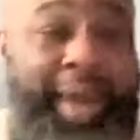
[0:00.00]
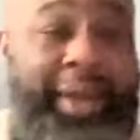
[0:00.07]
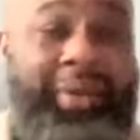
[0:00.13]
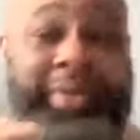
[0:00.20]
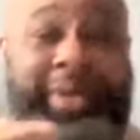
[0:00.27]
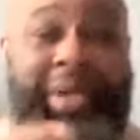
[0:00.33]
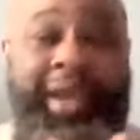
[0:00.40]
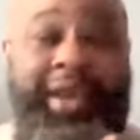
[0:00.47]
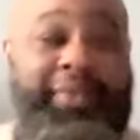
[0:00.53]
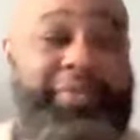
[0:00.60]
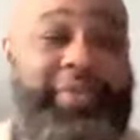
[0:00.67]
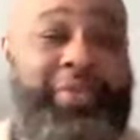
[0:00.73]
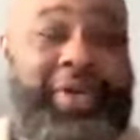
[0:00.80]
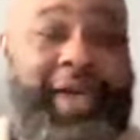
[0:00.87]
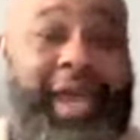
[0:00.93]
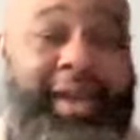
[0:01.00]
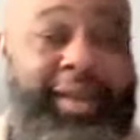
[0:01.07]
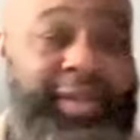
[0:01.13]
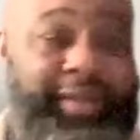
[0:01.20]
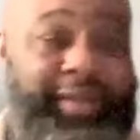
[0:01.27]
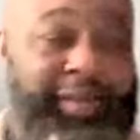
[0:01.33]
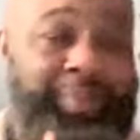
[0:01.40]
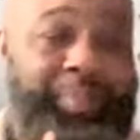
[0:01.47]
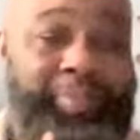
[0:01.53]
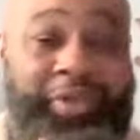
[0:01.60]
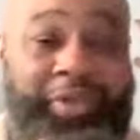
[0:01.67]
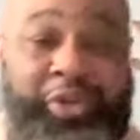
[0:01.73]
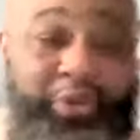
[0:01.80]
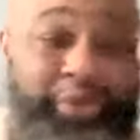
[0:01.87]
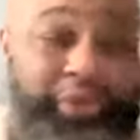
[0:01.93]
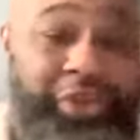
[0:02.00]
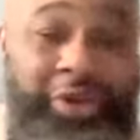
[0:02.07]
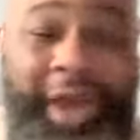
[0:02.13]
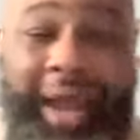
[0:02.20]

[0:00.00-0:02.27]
I don't care if you're not a producer.